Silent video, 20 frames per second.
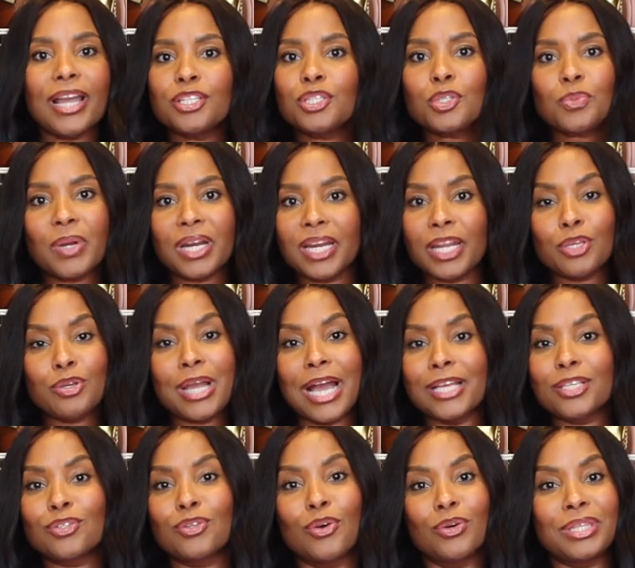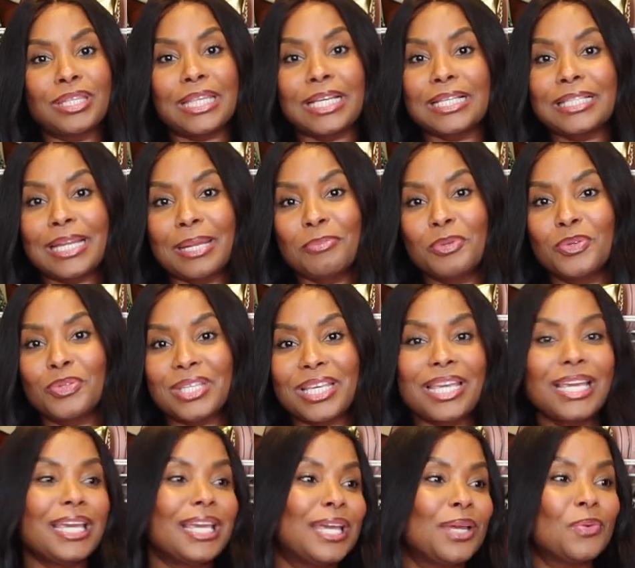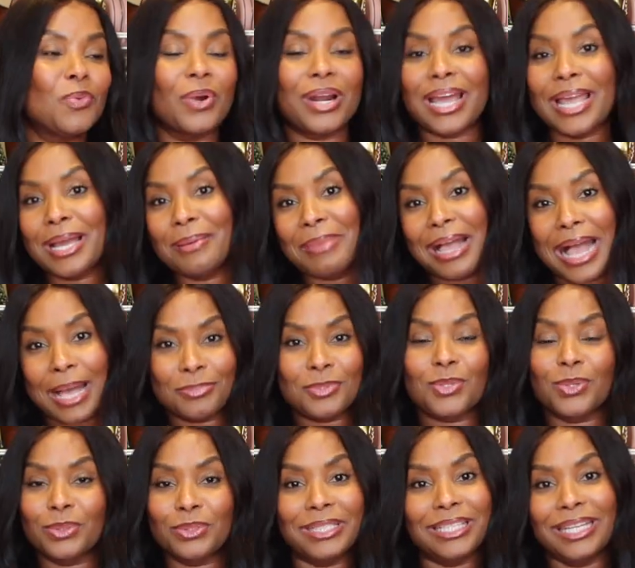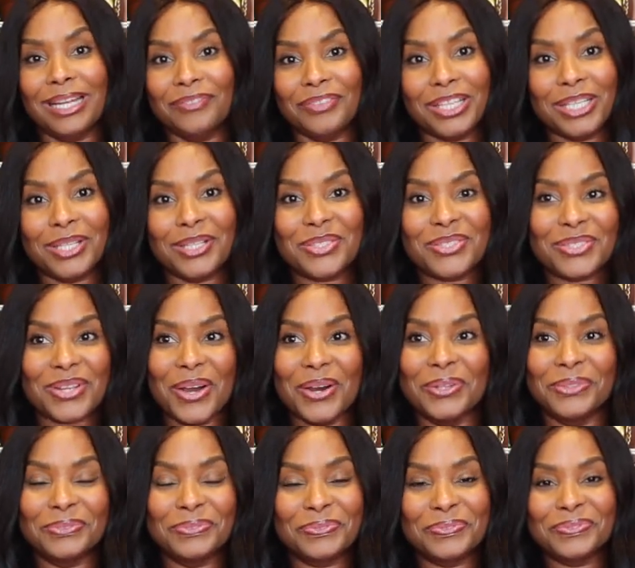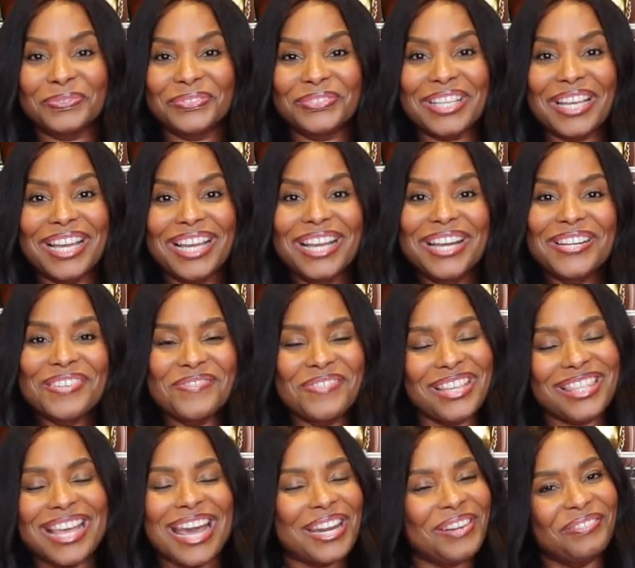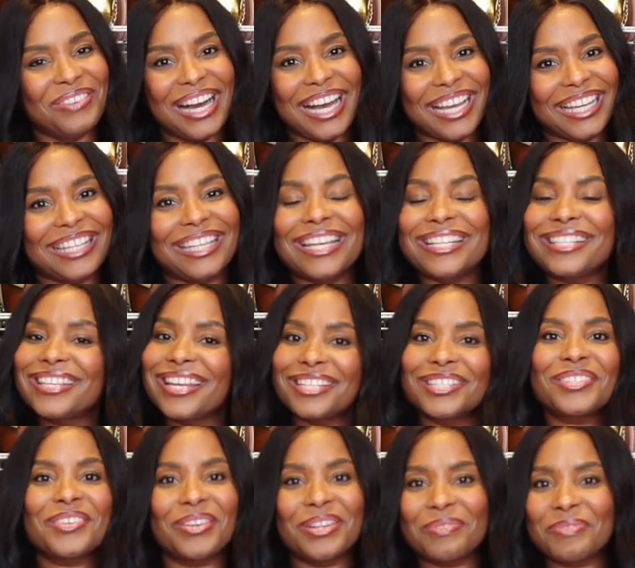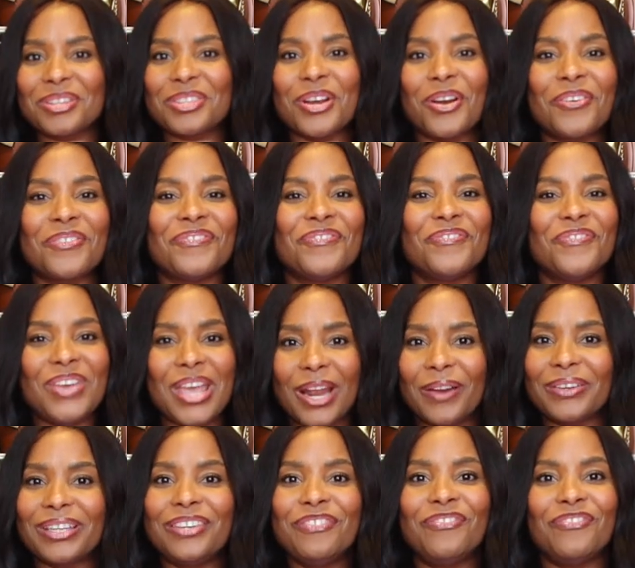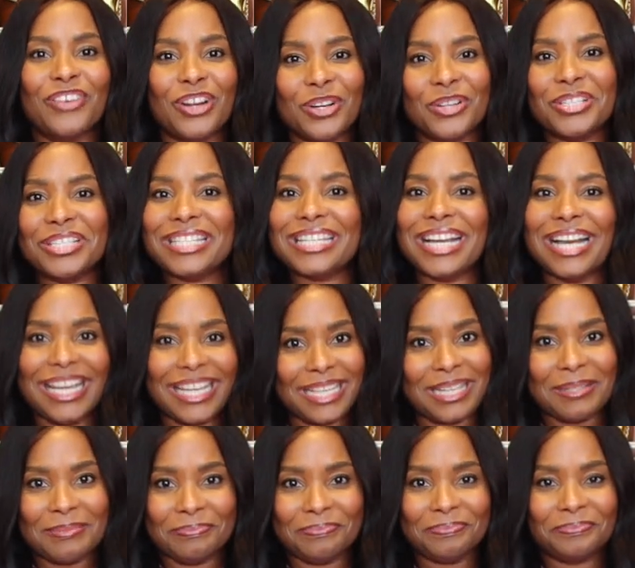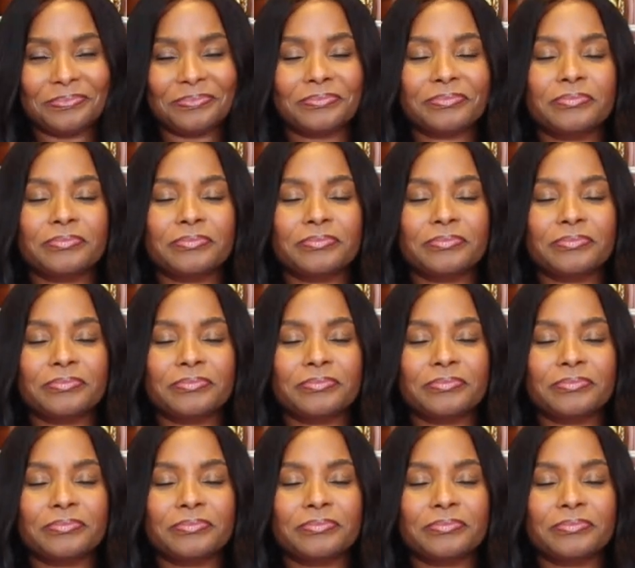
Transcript: I just want to let you guys know the things that I'm using and what I am absolutely loving. So with that in mind, let's get started with our very first item.